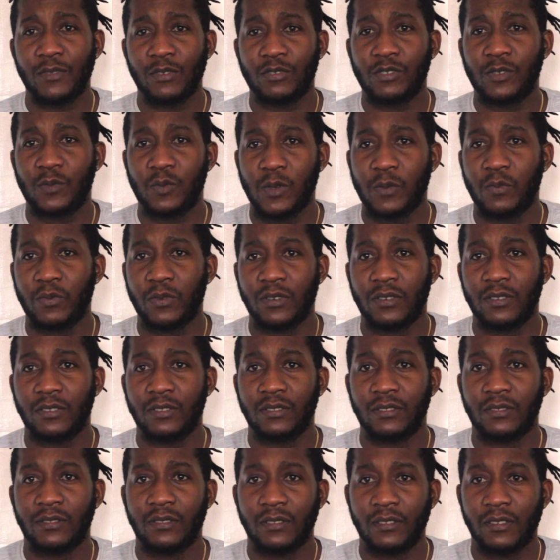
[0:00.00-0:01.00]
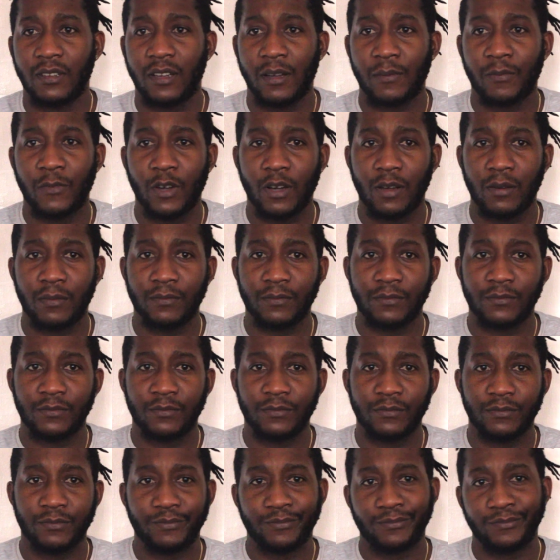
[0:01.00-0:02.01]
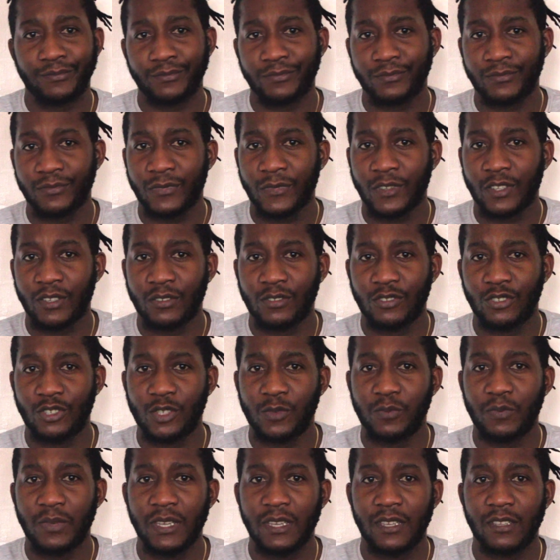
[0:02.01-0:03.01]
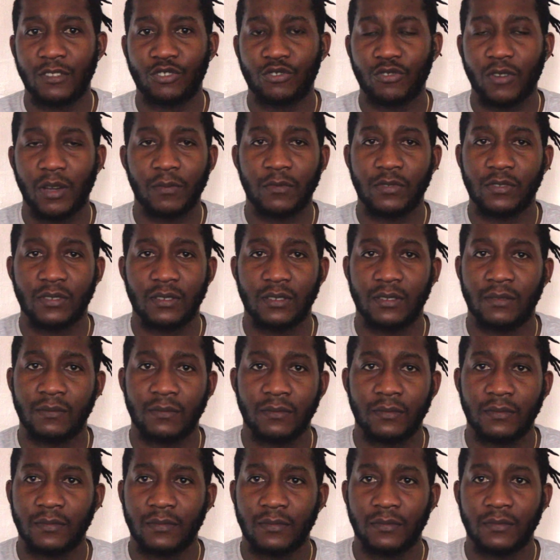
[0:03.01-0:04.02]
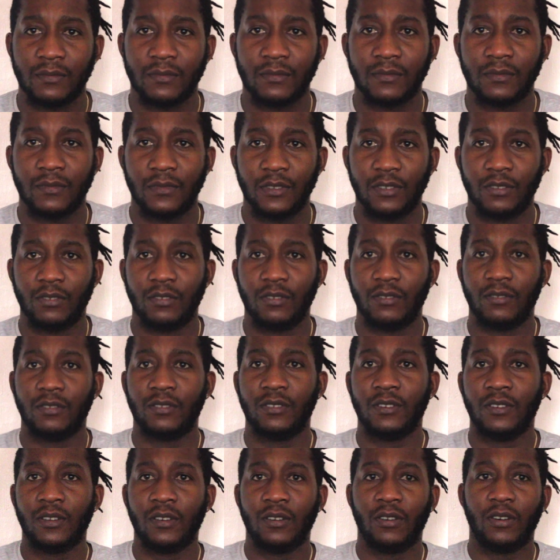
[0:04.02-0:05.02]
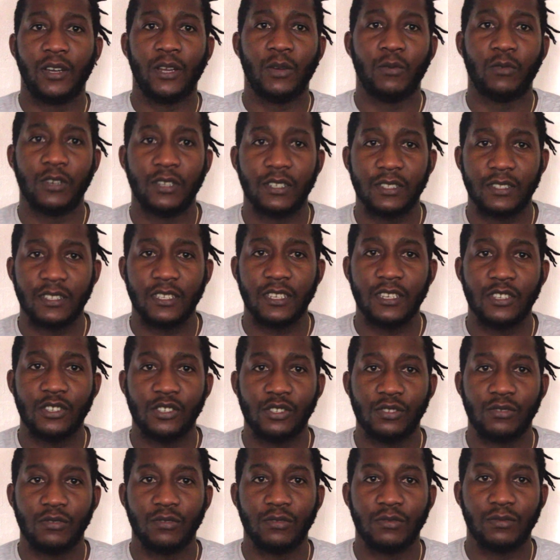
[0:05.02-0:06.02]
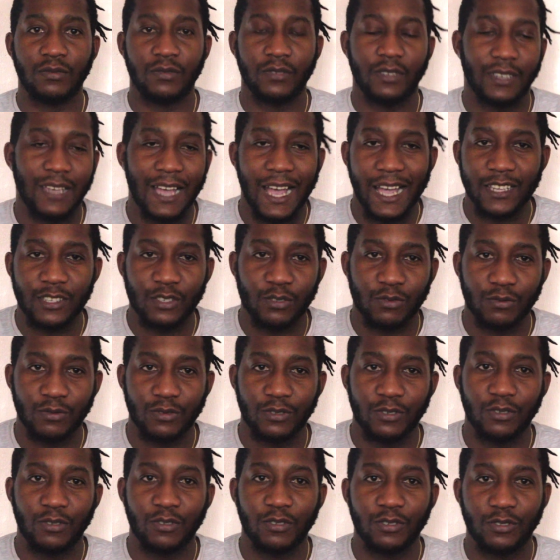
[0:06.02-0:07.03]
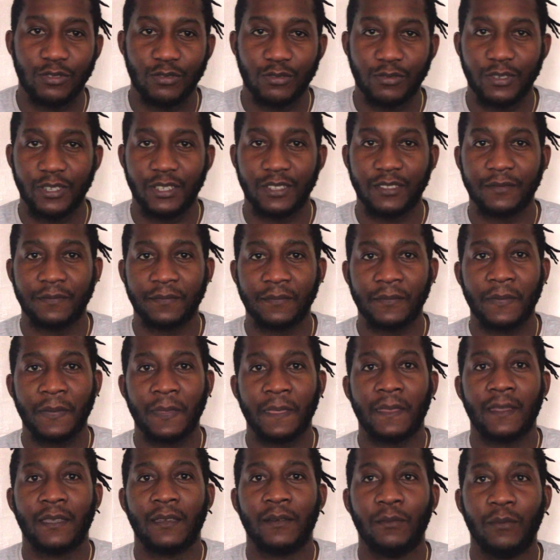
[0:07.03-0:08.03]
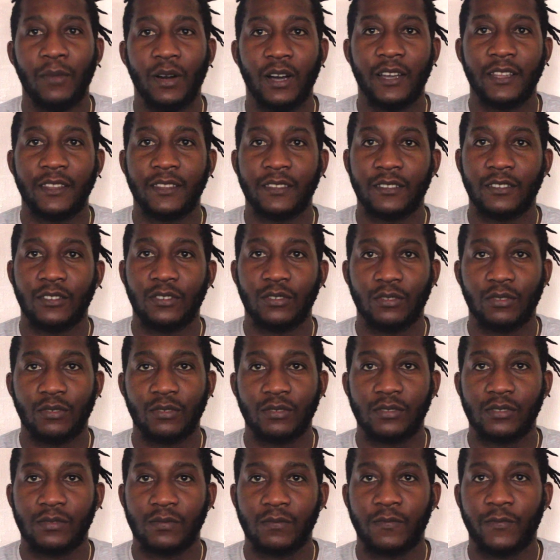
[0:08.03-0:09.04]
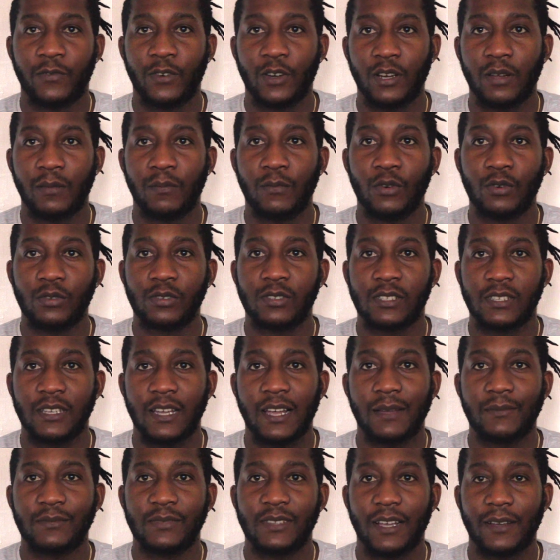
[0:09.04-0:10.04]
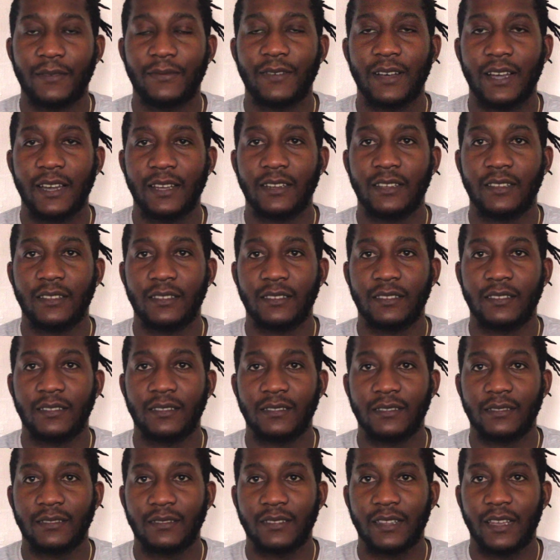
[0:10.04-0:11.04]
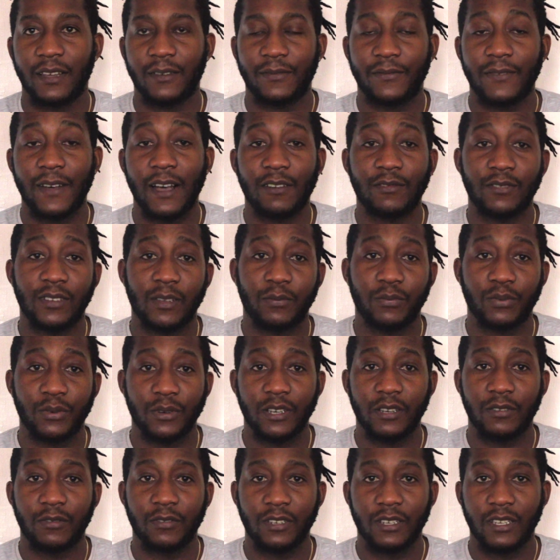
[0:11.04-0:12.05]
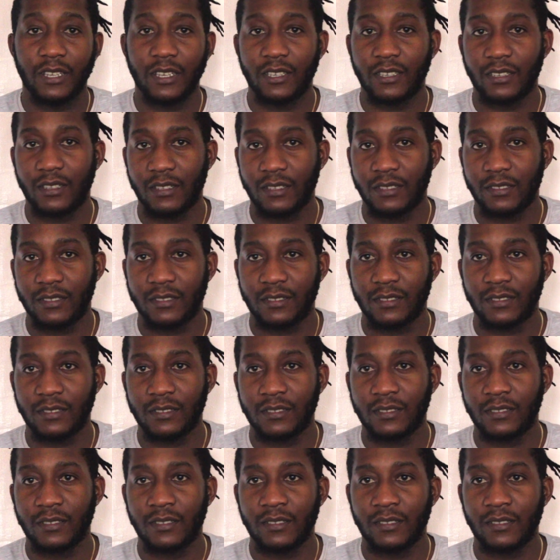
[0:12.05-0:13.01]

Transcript: those people um, um just being troublesome, you know, or they want to tease you. In high school, you go through it but you know, for the most times, I find it, I found it pretty ridiculous.